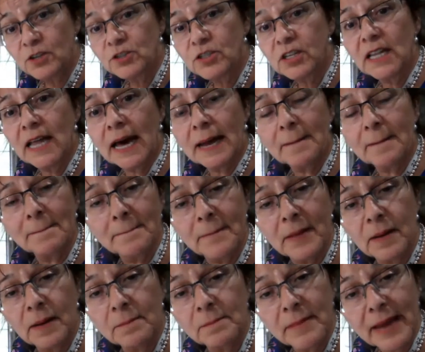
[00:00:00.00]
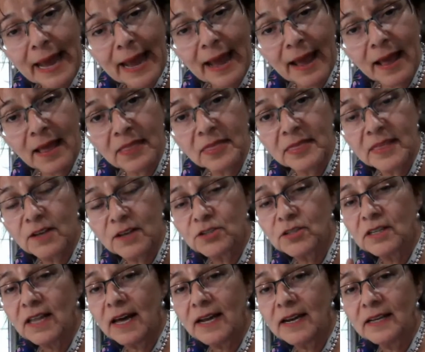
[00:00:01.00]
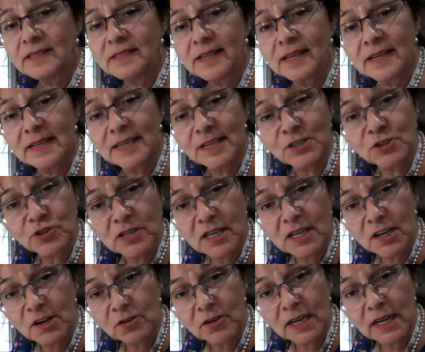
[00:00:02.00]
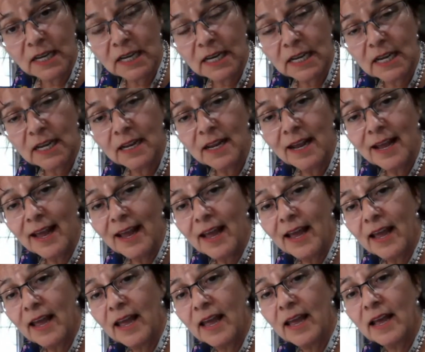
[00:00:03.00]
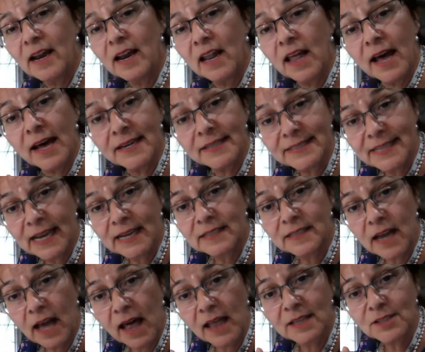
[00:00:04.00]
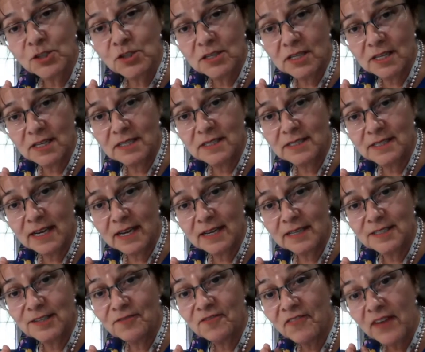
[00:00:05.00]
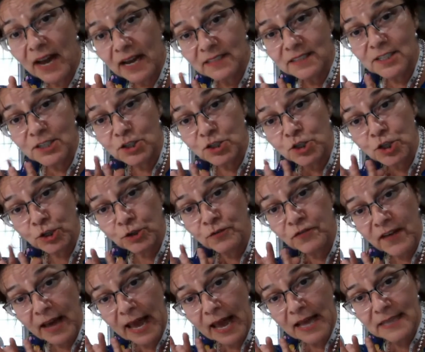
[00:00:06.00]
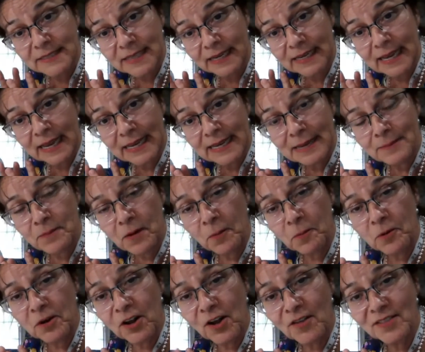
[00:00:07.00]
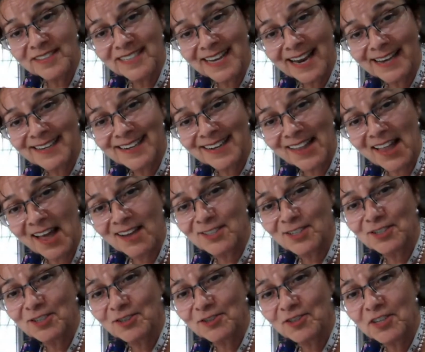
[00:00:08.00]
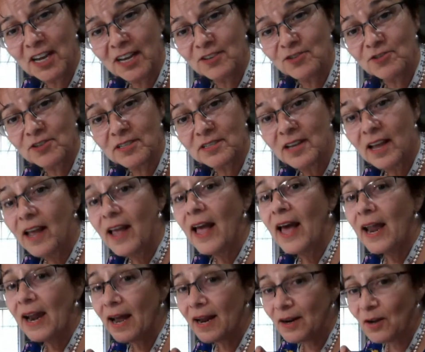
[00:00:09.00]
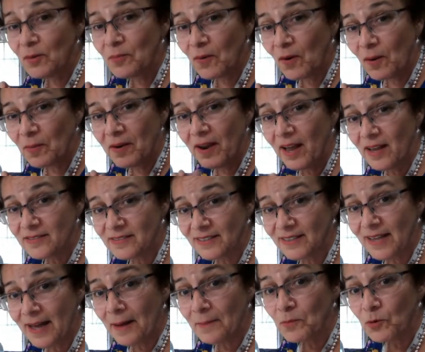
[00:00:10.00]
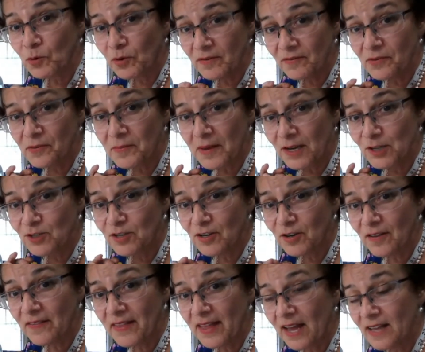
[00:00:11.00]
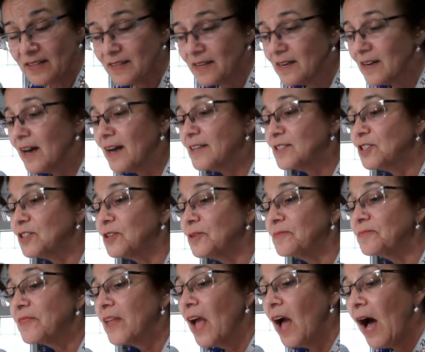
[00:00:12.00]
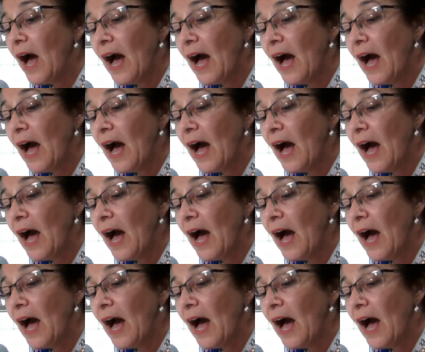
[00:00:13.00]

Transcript: there's a lot of math, there's a lot of engineering in it, and a lot of technology these days. In fact, it's too fast. I can't keep up with all the technological changes. And I know Barbara has a lot more information on that than I do.